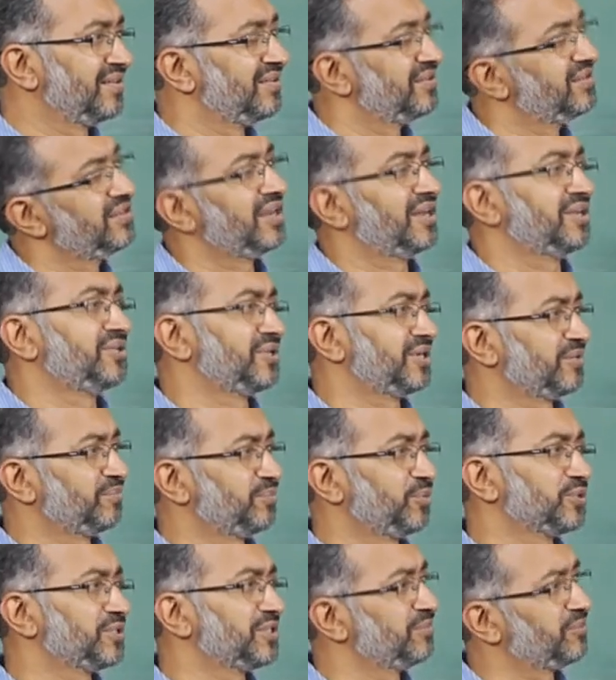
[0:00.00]
Yeah, you can
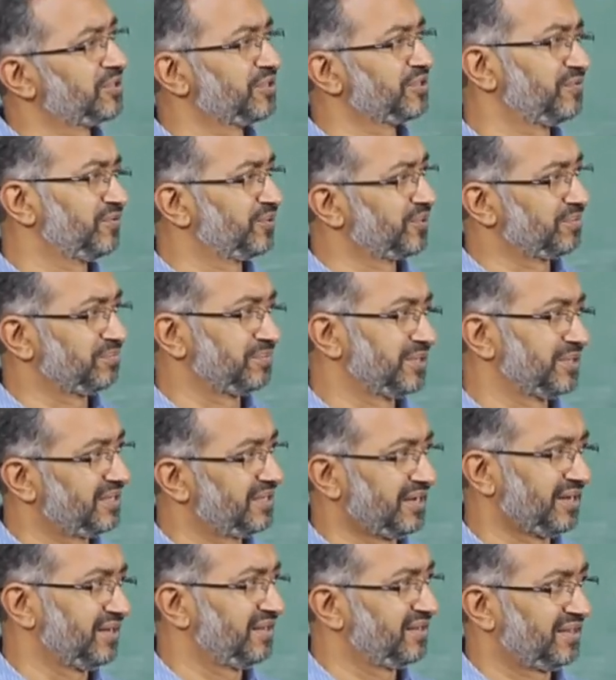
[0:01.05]
post them on the forum.
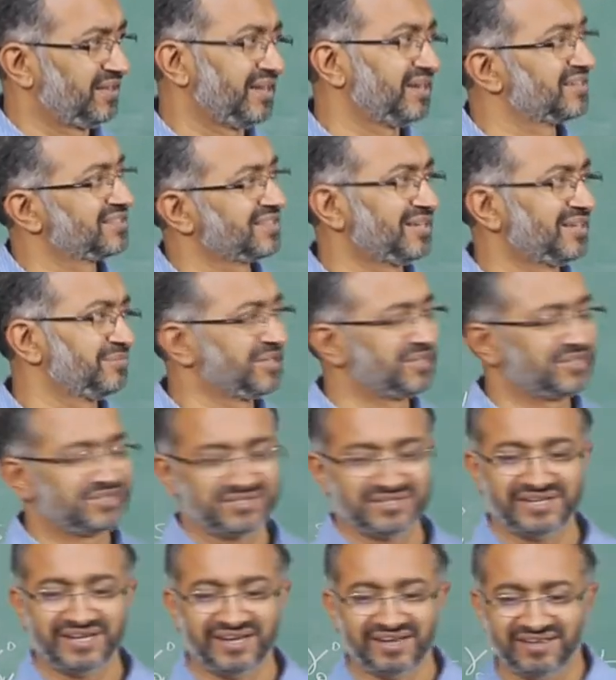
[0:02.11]
Yeah, an assignment is
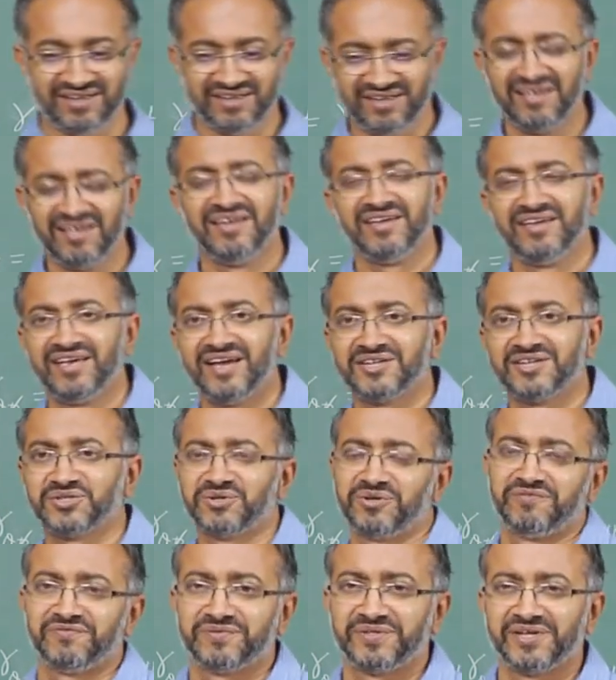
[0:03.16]
yeah. So
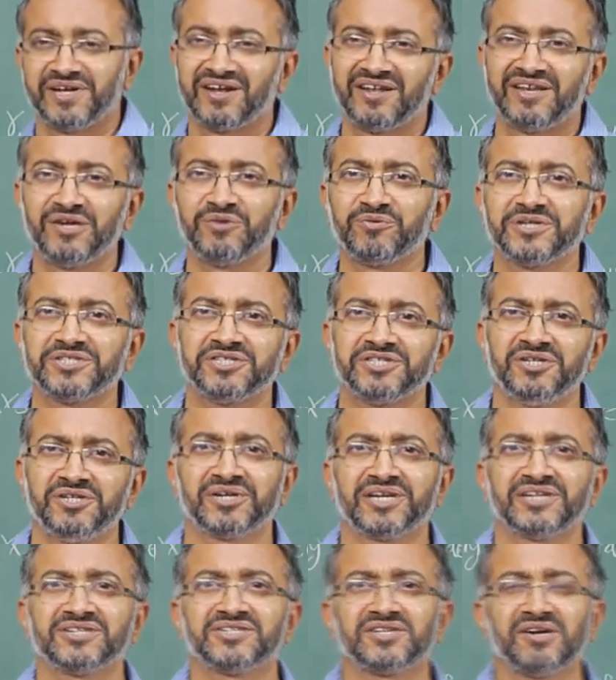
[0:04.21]
if there are any questions, you
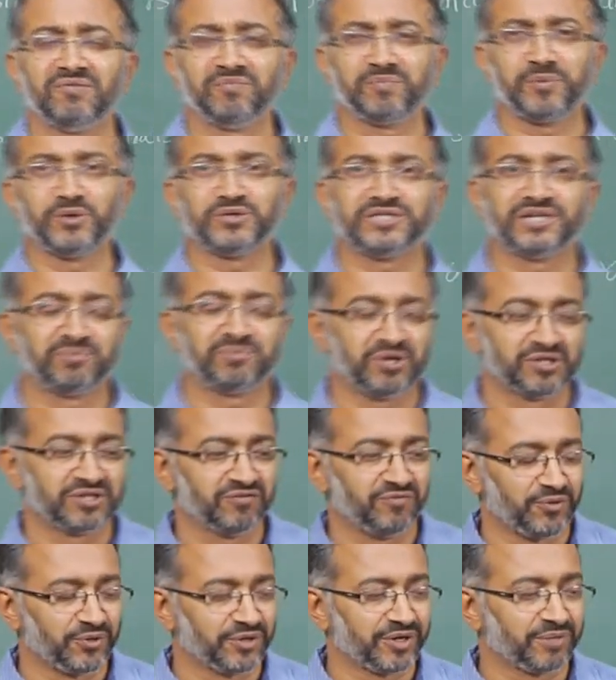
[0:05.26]
can still post them on the
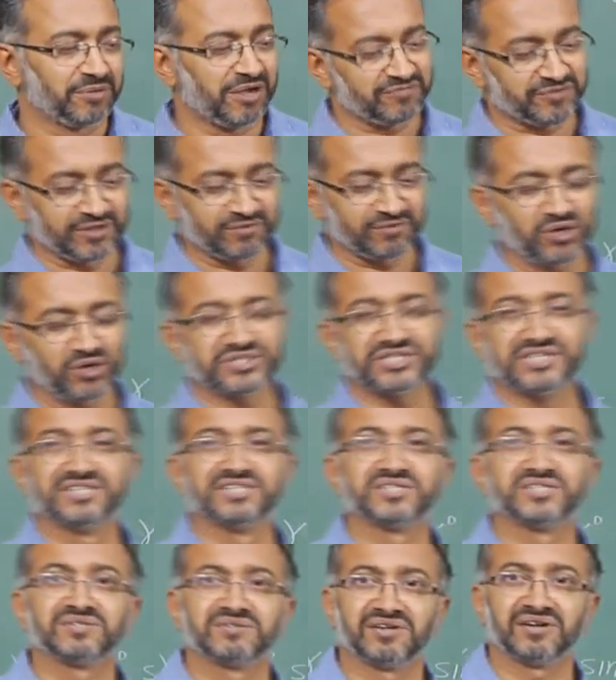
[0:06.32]
forum after watching
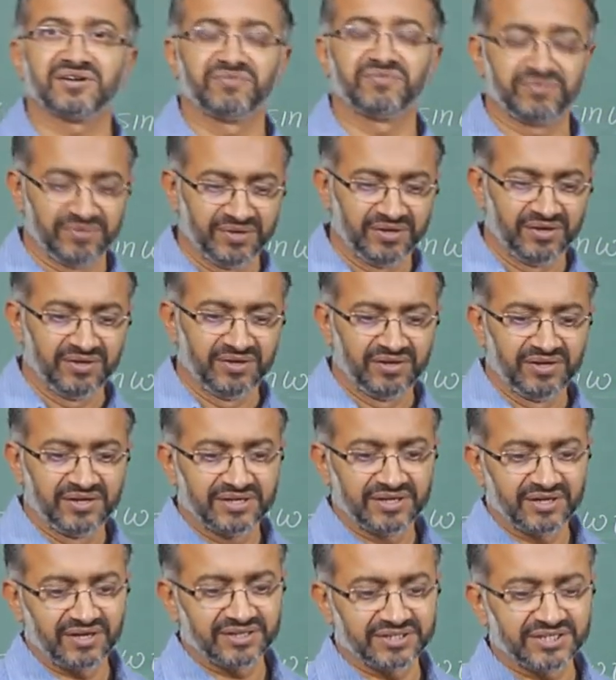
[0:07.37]
this
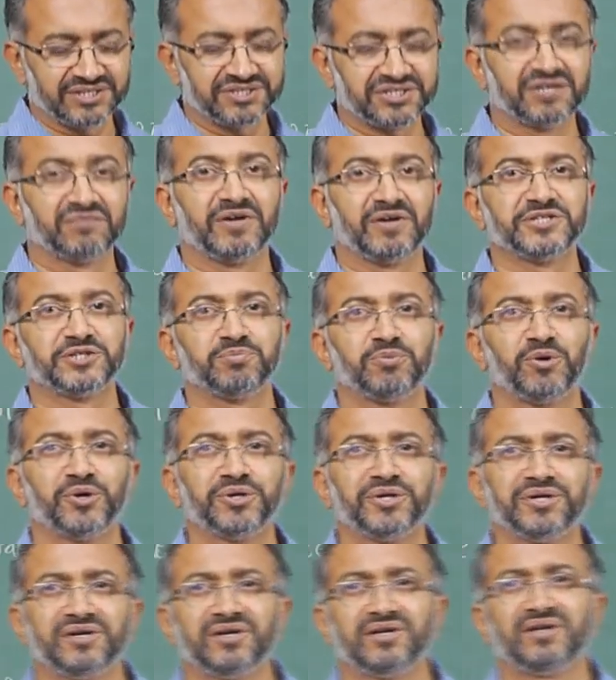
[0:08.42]
session once
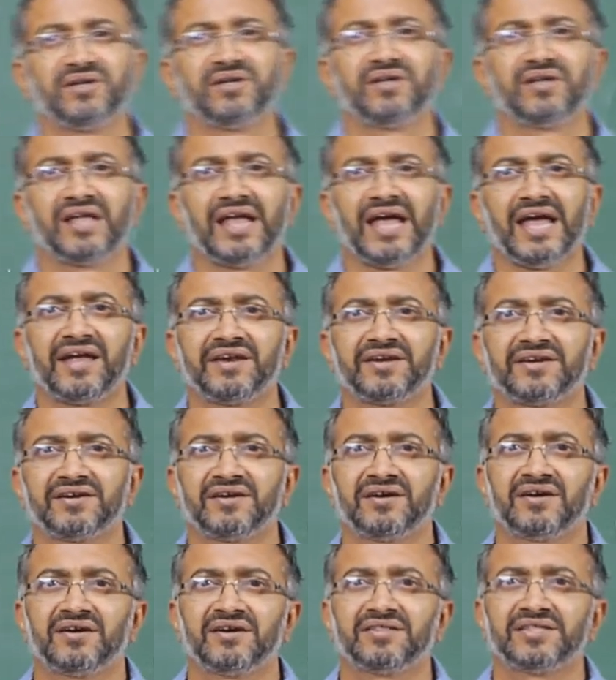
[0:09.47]
more, and
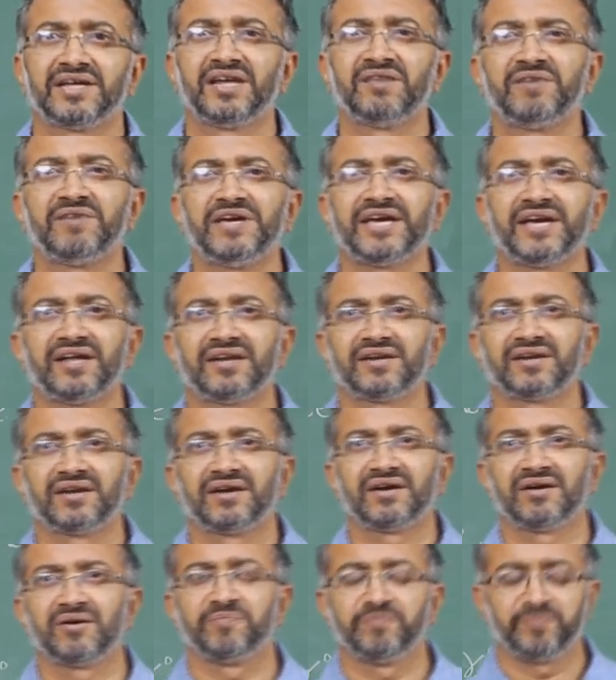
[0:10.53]
then we
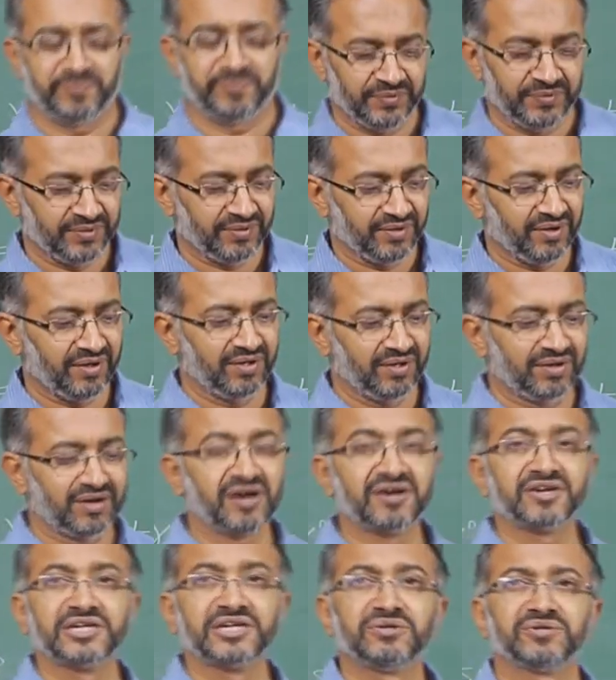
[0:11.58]
can
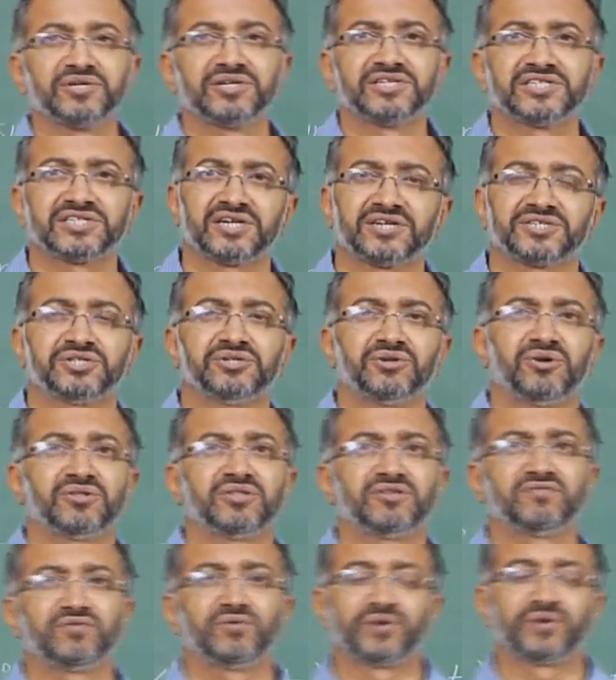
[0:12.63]
continue the discussion on
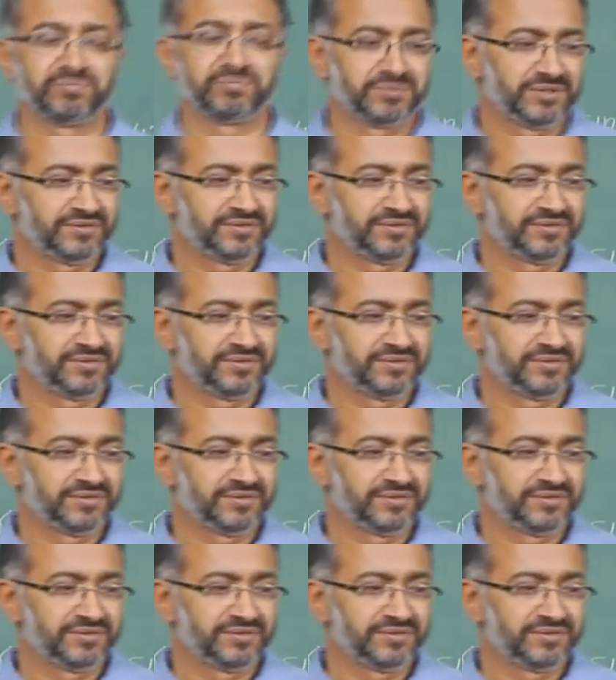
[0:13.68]
the forum.